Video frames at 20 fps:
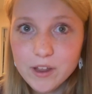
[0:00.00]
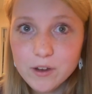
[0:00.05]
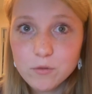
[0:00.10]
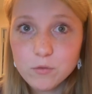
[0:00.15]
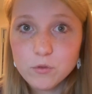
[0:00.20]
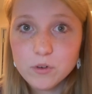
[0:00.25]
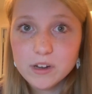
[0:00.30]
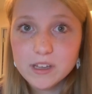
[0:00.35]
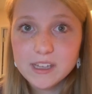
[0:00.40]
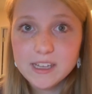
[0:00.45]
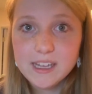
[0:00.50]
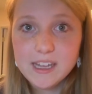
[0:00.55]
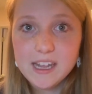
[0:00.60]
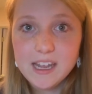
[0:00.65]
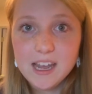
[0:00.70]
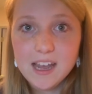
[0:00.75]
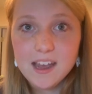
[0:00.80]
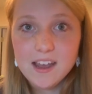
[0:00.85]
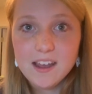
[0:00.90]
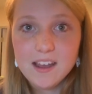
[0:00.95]
It
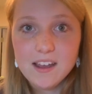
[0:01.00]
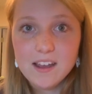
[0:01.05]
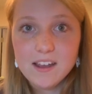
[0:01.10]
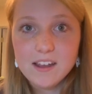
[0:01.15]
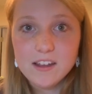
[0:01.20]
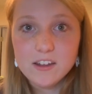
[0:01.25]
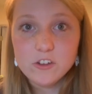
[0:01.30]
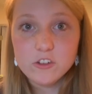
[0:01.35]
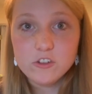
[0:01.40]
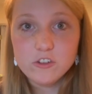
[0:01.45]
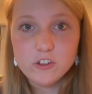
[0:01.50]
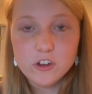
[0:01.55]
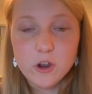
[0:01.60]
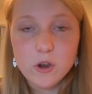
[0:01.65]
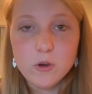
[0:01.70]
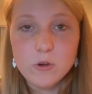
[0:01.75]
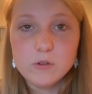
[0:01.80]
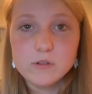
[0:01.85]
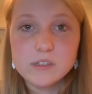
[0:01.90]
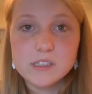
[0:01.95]
really
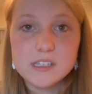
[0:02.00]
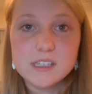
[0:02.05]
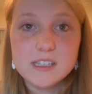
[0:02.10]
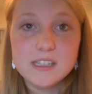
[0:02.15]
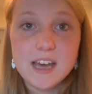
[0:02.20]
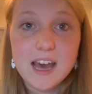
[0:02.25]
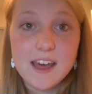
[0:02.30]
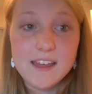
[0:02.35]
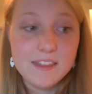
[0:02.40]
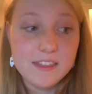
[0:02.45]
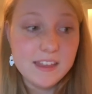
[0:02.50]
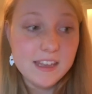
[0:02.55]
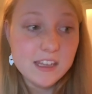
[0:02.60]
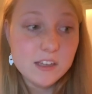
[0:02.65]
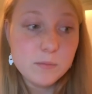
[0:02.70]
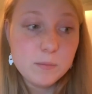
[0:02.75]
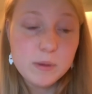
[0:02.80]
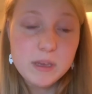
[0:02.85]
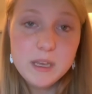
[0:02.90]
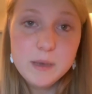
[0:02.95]
shows that
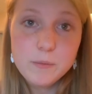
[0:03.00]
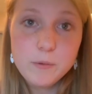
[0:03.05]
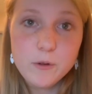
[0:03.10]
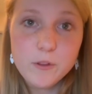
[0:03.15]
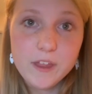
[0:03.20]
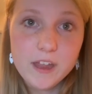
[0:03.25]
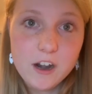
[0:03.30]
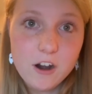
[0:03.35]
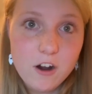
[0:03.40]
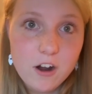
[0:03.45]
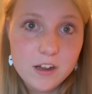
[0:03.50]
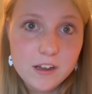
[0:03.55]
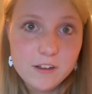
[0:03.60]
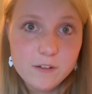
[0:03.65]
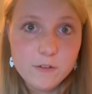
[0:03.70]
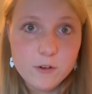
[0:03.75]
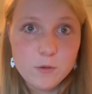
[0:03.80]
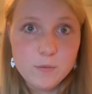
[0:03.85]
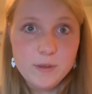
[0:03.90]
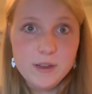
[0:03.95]
these people that
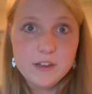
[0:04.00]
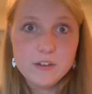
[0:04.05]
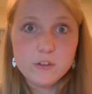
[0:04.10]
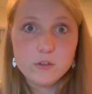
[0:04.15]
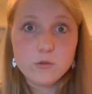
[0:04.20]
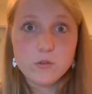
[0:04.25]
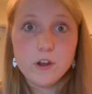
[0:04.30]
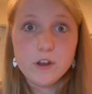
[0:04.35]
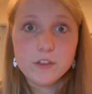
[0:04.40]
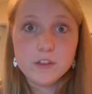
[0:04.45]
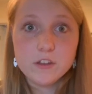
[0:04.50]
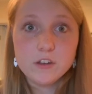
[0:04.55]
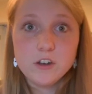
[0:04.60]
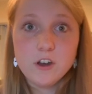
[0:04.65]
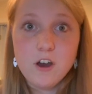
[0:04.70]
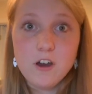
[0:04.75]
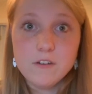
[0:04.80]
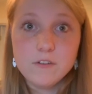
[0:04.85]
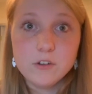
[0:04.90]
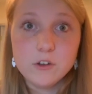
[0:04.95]
Oliver meets throughout the
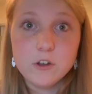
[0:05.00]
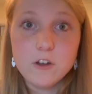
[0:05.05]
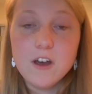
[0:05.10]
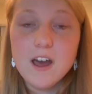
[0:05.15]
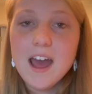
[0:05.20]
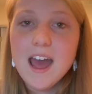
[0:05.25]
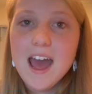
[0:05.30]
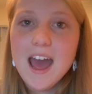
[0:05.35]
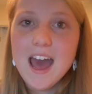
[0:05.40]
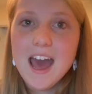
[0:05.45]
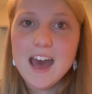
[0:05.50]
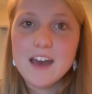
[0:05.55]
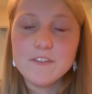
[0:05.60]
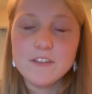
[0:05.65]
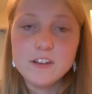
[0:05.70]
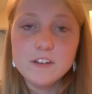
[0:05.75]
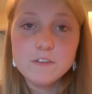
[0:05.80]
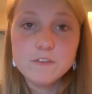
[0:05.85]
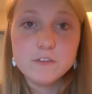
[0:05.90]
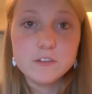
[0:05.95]
novel
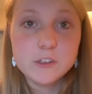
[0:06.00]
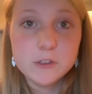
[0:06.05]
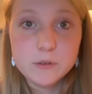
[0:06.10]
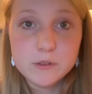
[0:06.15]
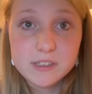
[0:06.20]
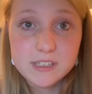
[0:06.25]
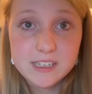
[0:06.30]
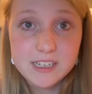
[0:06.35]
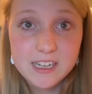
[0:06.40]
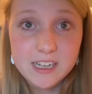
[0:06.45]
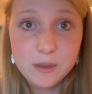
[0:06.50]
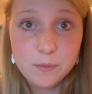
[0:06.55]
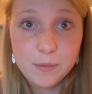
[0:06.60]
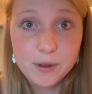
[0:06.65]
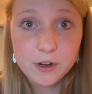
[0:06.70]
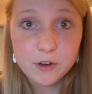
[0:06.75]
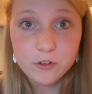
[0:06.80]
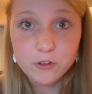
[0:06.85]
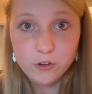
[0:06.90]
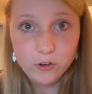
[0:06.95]
have influenced him
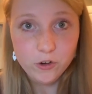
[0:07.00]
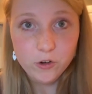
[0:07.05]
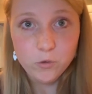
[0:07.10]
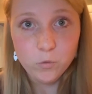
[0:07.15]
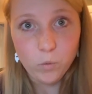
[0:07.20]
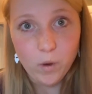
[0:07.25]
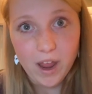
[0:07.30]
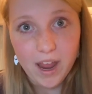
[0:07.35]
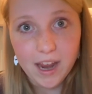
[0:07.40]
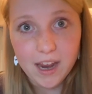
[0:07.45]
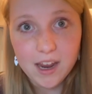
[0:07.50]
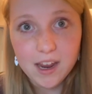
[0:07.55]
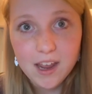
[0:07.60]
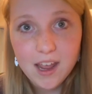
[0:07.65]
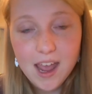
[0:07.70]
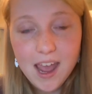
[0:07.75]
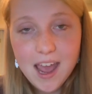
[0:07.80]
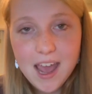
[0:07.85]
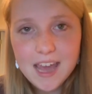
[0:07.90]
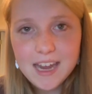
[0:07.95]
in a certain way
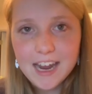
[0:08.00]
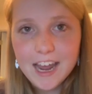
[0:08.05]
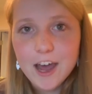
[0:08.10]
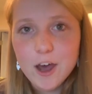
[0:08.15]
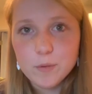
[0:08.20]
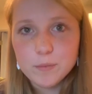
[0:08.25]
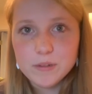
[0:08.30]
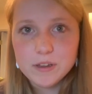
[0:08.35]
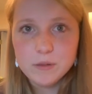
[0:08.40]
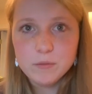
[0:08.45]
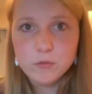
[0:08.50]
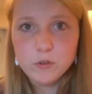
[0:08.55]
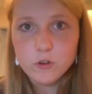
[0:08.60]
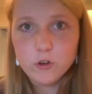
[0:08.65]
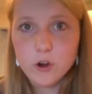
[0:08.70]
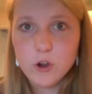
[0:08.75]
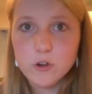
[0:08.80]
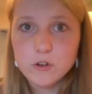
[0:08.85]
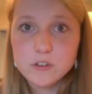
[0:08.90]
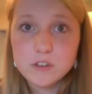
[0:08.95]
and helped him
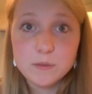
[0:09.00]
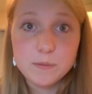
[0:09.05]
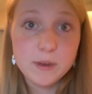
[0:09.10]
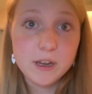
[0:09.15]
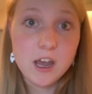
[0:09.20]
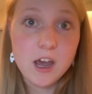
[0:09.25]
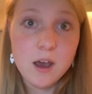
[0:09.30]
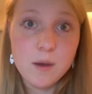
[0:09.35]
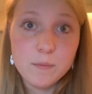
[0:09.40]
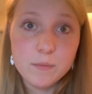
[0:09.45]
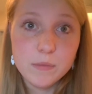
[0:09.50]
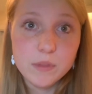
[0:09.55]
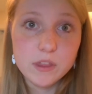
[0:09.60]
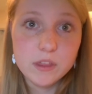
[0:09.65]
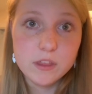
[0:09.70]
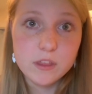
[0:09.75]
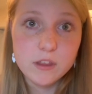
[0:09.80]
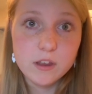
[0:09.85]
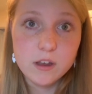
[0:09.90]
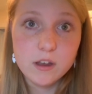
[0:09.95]
grow to become
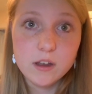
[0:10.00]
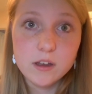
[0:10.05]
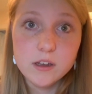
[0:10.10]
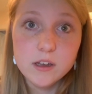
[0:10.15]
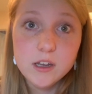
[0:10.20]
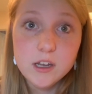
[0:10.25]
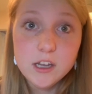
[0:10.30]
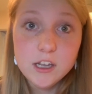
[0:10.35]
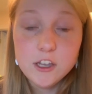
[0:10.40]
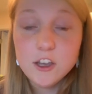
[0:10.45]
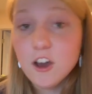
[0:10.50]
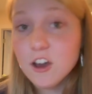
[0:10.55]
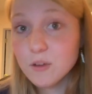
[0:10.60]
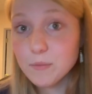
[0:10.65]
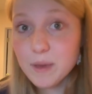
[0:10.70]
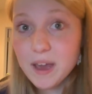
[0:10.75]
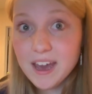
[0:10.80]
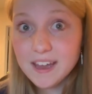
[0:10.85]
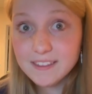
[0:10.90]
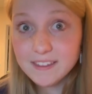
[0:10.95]
the
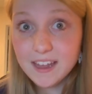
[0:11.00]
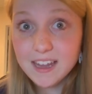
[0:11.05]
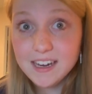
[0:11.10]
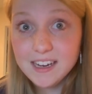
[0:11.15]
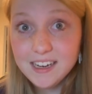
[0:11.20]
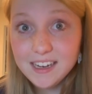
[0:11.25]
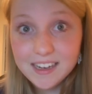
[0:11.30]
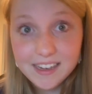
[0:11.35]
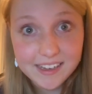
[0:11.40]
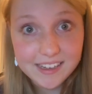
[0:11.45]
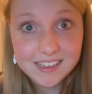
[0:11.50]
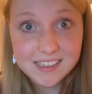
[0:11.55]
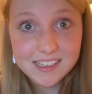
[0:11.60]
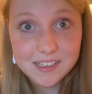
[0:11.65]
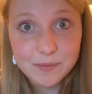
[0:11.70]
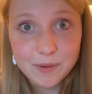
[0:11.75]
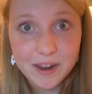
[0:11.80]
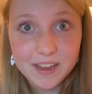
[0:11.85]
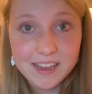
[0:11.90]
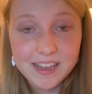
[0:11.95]
young man that he
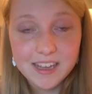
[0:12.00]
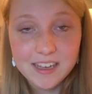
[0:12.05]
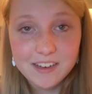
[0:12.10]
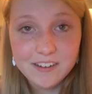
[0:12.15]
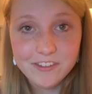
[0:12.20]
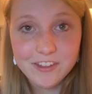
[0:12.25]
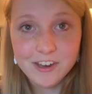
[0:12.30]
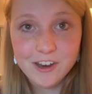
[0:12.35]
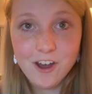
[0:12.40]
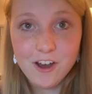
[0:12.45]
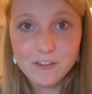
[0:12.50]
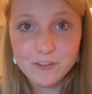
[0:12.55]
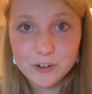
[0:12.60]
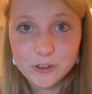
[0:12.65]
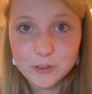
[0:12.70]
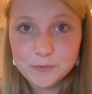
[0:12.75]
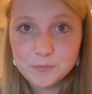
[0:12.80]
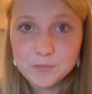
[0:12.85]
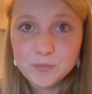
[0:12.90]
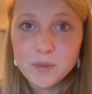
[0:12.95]
is by the end of the
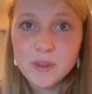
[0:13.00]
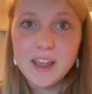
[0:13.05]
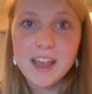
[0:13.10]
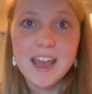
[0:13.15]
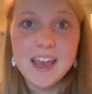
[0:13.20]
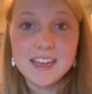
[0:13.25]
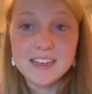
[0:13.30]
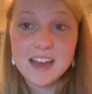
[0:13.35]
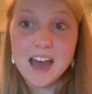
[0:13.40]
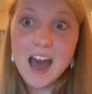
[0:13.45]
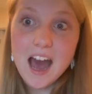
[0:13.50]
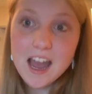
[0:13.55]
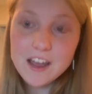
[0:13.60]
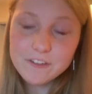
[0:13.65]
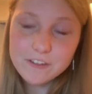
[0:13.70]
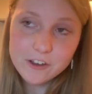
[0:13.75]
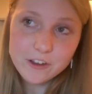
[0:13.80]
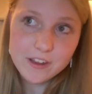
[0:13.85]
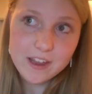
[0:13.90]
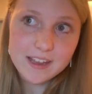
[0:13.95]
novel. And I
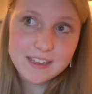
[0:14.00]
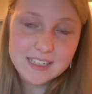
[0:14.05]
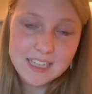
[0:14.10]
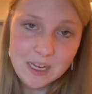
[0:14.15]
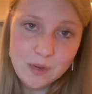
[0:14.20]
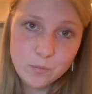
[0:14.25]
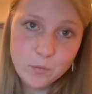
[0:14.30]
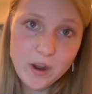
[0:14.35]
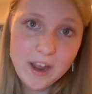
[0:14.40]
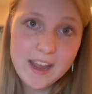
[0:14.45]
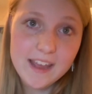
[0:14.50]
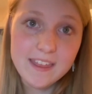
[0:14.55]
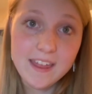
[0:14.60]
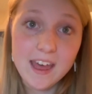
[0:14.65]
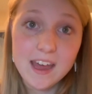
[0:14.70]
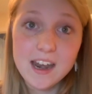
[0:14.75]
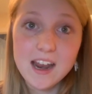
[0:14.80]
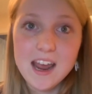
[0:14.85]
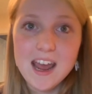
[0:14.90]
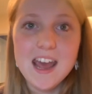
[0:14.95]
feel that same way,
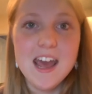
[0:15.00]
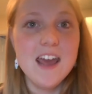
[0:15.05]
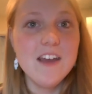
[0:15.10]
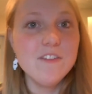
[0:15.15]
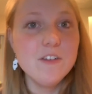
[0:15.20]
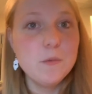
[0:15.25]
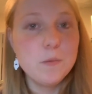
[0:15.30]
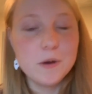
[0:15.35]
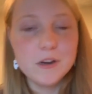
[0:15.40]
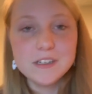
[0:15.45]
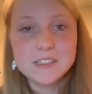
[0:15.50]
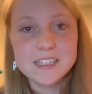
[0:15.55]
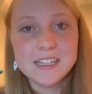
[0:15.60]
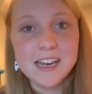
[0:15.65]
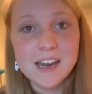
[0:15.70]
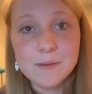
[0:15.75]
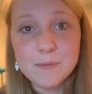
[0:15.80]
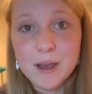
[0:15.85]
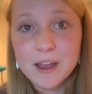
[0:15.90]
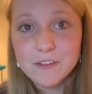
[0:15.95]
that every
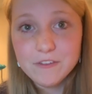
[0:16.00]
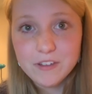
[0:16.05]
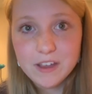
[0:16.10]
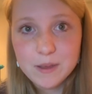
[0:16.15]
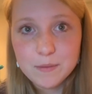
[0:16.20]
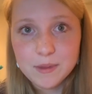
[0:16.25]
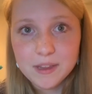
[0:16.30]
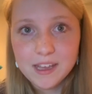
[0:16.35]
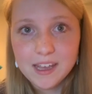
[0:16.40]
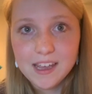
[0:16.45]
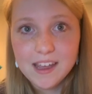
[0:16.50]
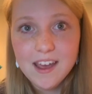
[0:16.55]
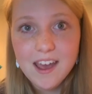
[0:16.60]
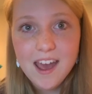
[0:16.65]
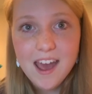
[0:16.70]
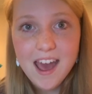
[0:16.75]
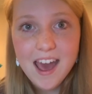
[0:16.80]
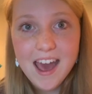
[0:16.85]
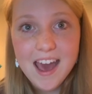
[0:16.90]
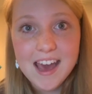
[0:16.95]
person in my family
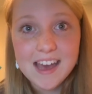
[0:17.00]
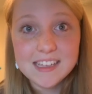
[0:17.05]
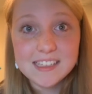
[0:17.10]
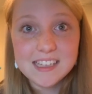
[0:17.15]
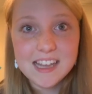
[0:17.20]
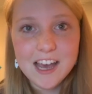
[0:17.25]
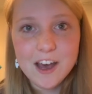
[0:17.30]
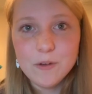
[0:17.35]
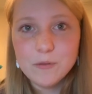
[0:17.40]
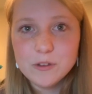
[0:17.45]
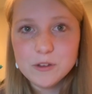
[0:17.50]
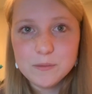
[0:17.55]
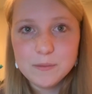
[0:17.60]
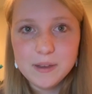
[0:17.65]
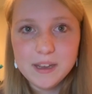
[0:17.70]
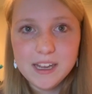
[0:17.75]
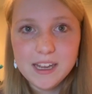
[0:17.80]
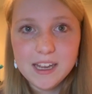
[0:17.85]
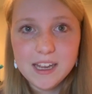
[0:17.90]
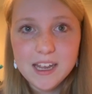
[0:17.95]
has helped
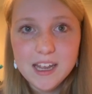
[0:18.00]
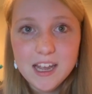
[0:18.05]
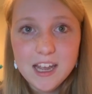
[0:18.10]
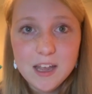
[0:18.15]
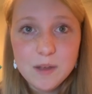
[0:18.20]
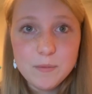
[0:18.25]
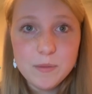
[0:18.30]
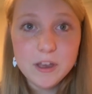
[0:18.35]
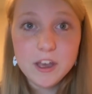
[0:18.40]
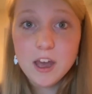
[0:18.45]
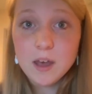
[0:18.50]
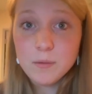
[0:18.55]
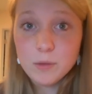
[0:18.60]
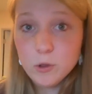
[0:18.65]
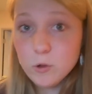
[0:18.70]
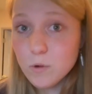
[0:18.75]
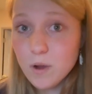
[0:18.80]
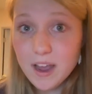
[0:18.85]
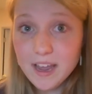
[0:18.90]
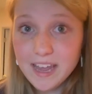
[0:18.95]
me become
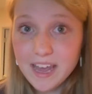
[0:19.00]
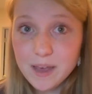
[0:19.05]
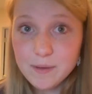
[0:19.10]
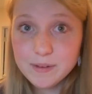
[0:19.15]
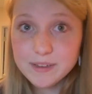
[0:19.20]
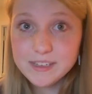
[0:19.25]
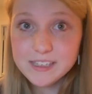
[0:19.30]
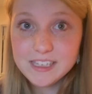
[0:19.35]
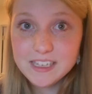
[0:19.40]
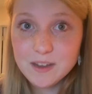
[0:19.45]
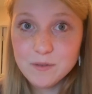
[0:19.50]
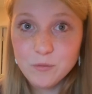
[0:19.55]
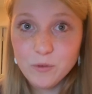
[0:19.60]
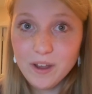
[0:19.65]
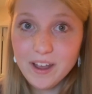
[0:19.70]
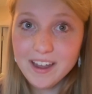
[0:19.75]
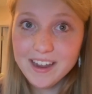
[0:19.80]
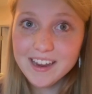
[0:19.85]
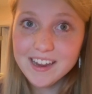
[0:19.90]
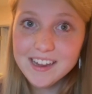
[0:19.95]
who I am in some
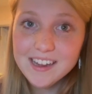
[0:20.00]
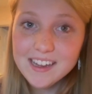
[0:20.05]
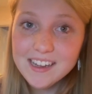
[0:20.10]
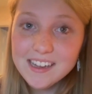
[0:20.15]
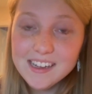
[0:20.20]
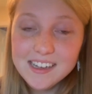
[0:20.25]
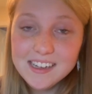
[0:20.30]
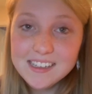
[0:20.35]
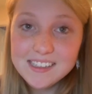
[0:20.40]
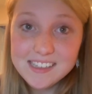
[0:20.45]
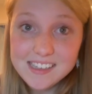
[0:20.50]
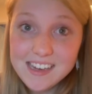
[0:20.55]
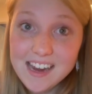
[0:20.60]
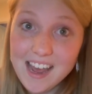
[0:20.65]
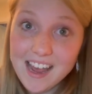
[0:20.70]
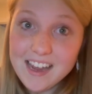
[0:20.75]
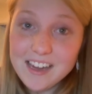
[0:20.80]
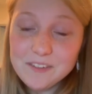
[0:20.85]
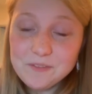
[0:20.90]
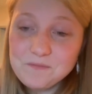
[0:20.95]
way
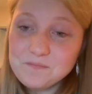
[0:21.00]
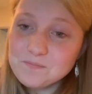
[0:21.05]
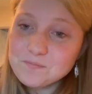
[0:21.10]
today.